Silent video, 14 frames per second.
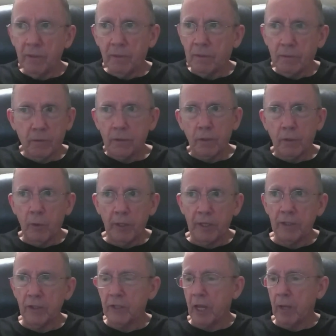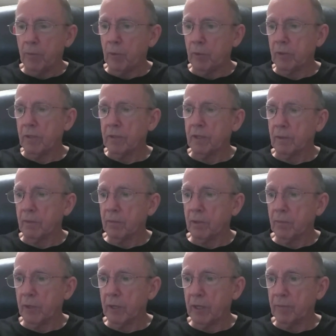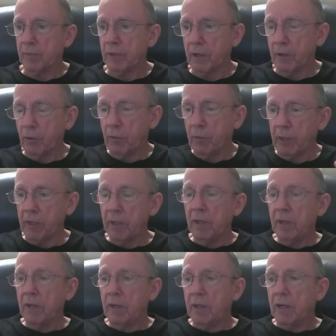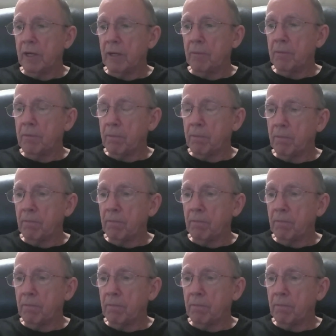just a quick example because I'm going to have to go. But um,